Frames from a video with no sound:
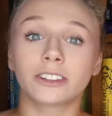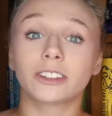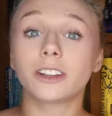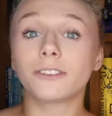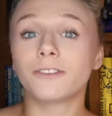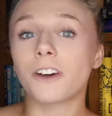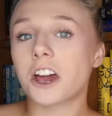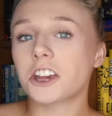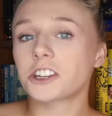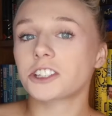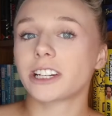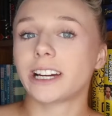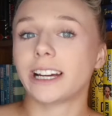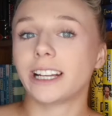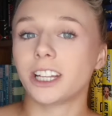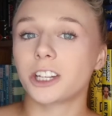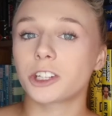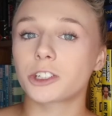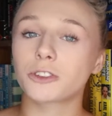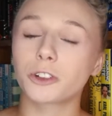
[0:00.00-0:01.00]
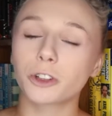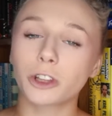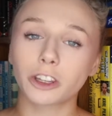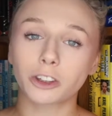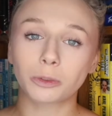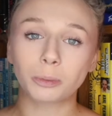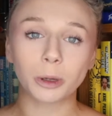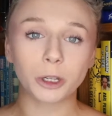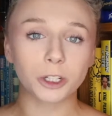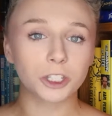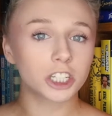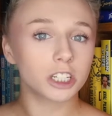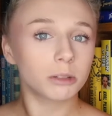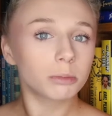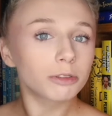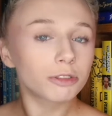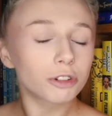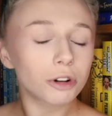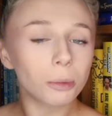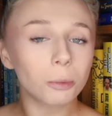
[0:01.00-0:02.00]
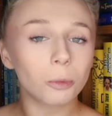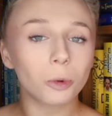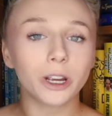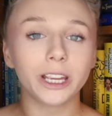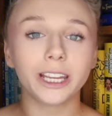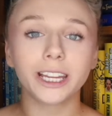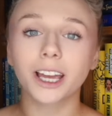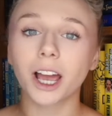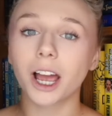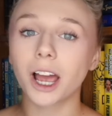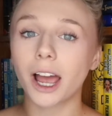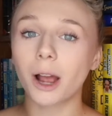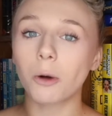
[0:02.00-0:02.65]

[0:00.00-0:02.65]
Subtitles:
So the first challenge for this Booktubeathon week